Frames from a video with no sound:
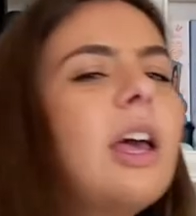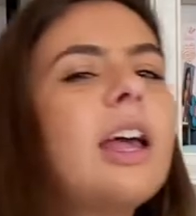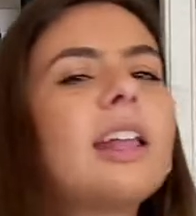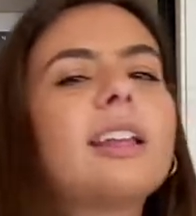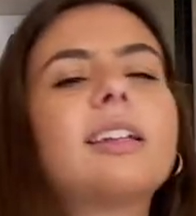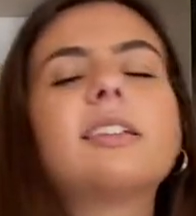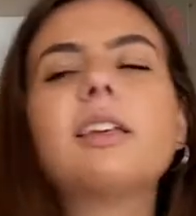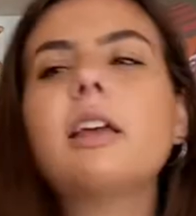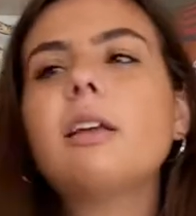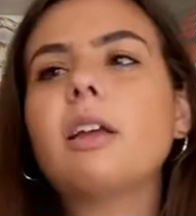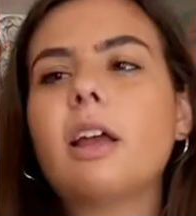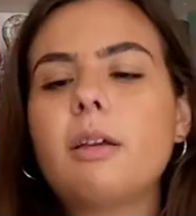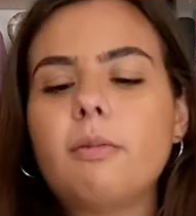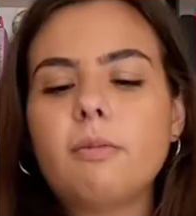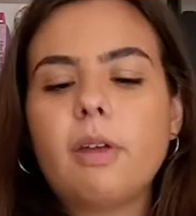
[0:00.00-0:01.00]
Because I
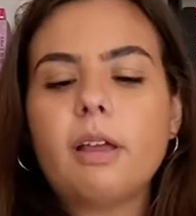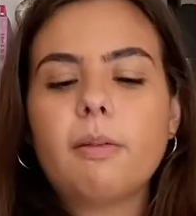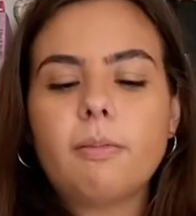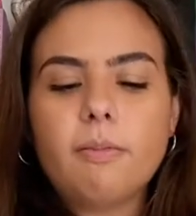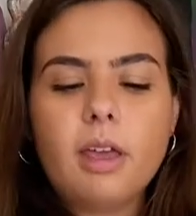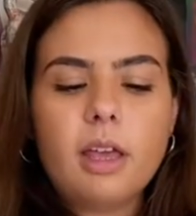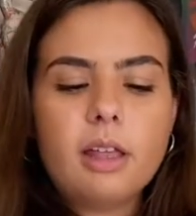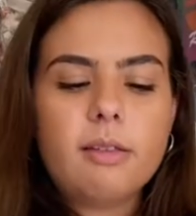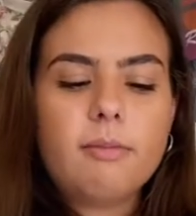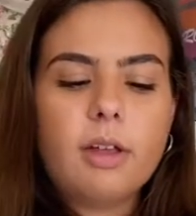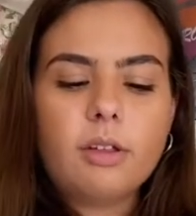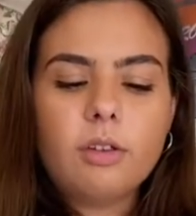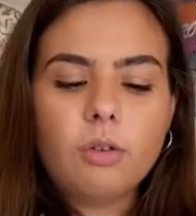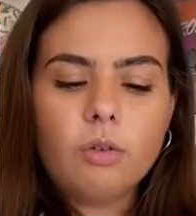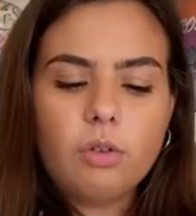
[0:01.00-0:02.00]
make a
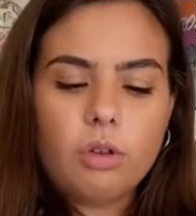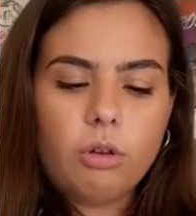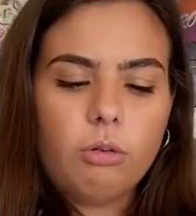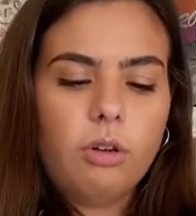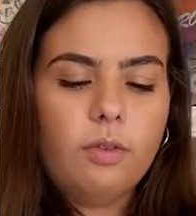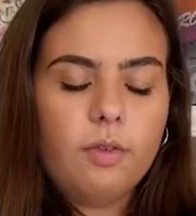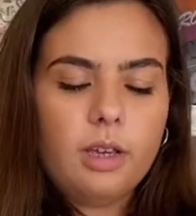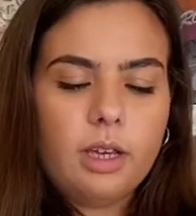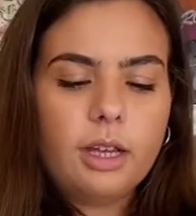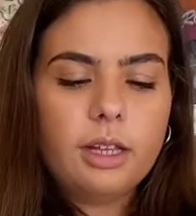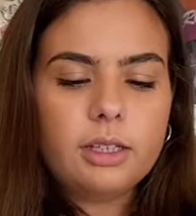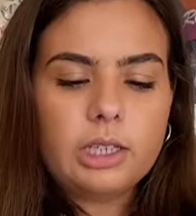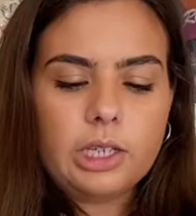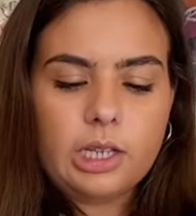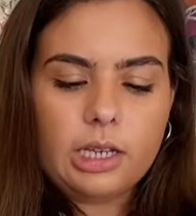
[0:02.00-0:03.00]
mental note of it.
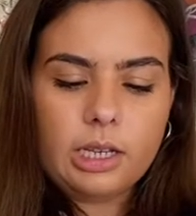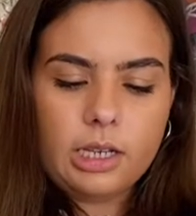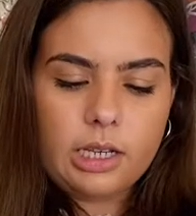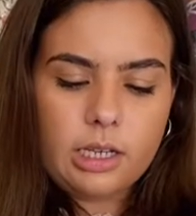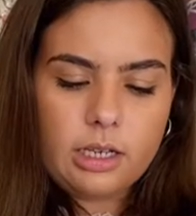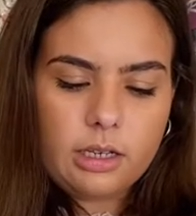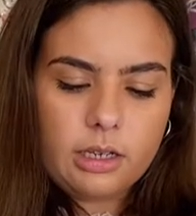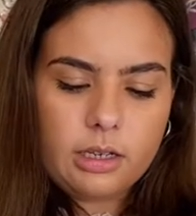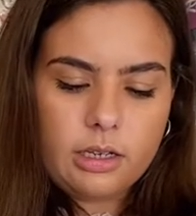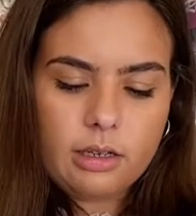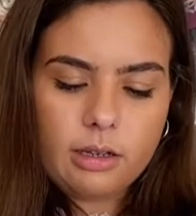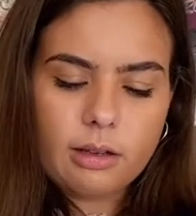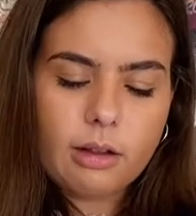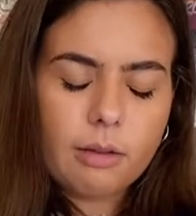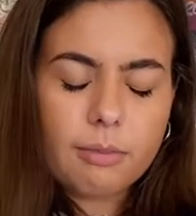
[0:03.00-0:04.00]

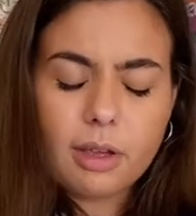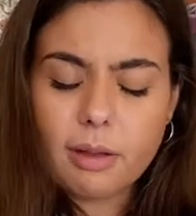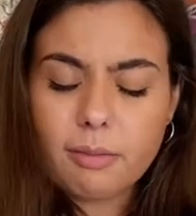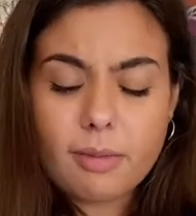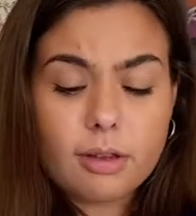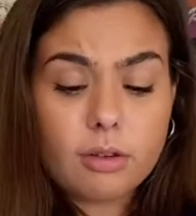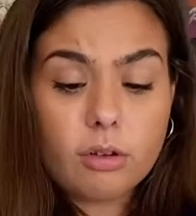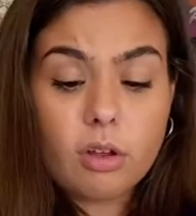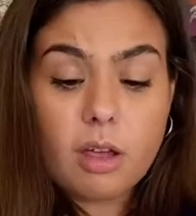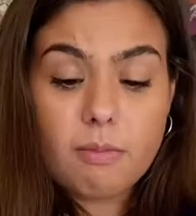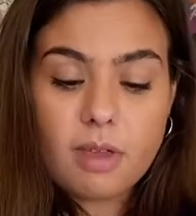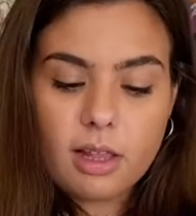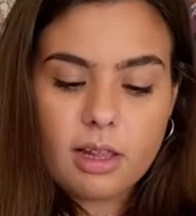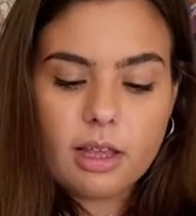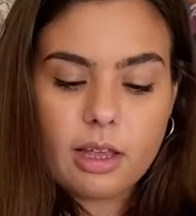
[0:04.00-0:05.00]
I actually
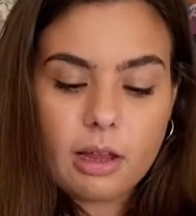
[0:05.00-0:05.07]
make